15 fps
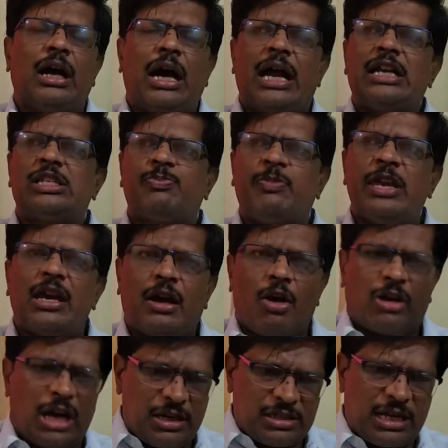and speak
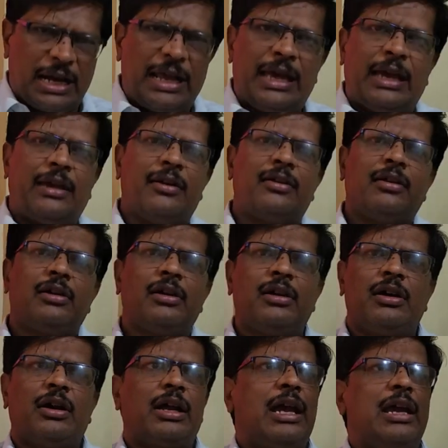out and study,
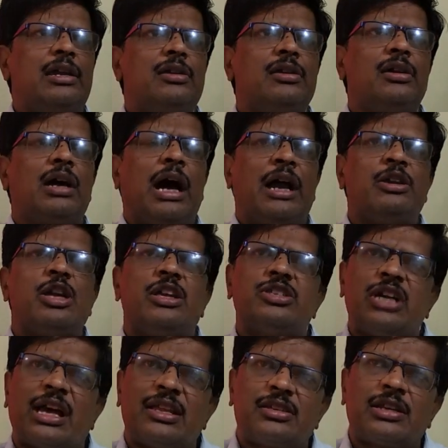right? And
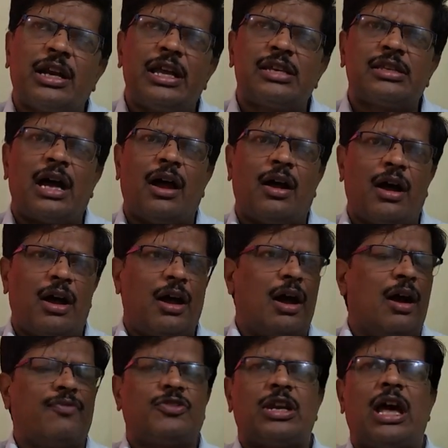enjoy the studies.
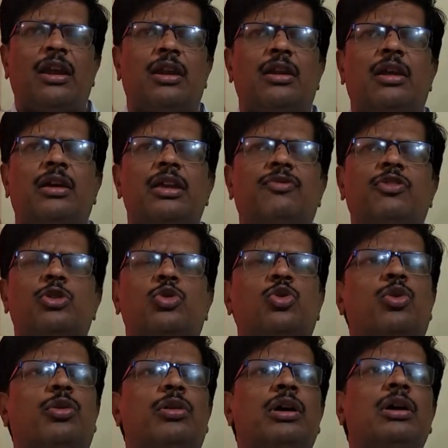After all, if you
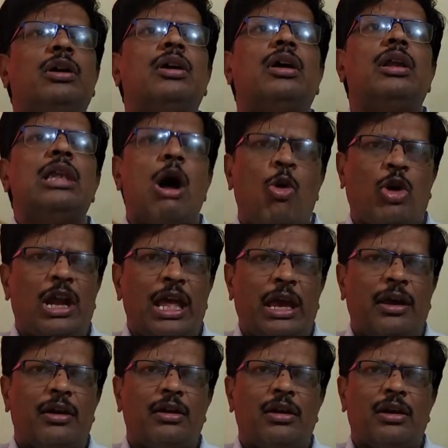do
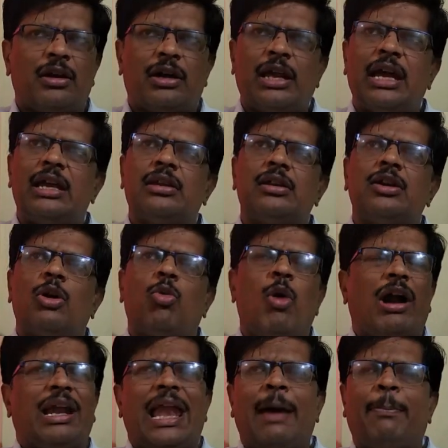loudly, right,
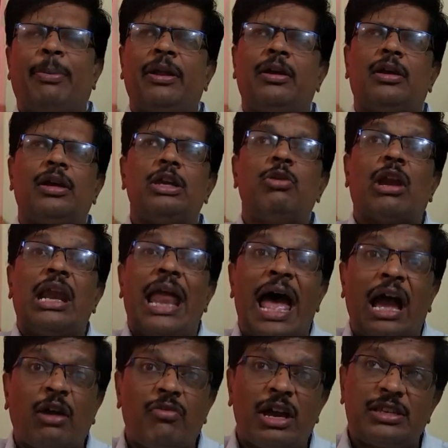what will happen? Your
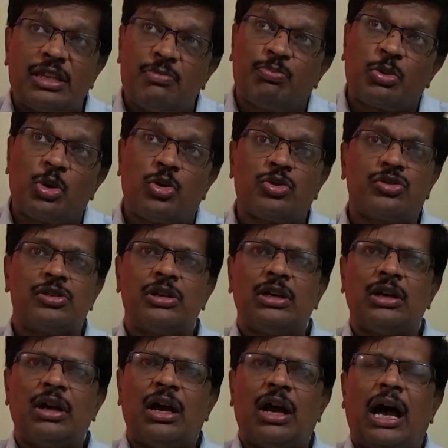language improves.
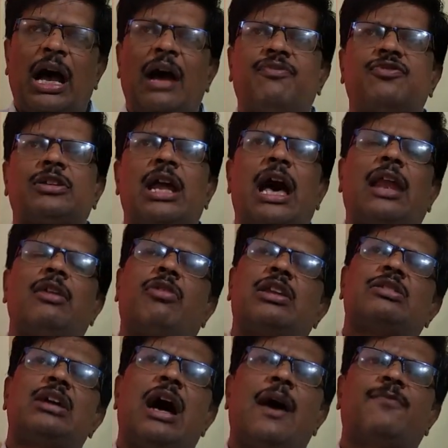After all,
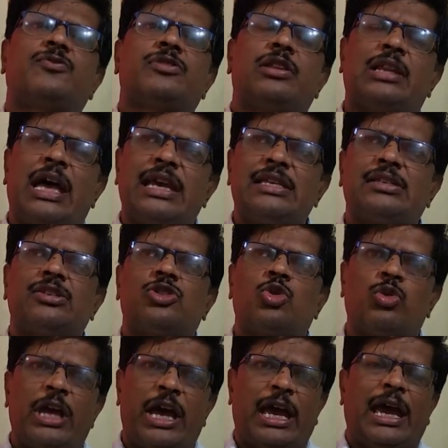your jobs lies
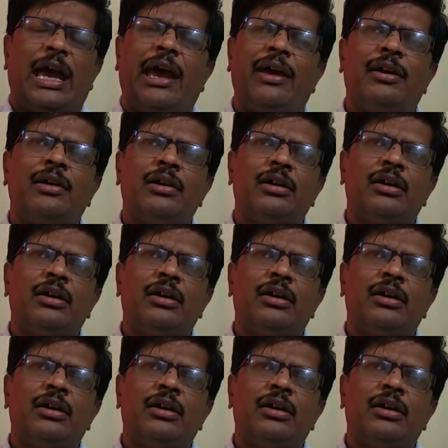today.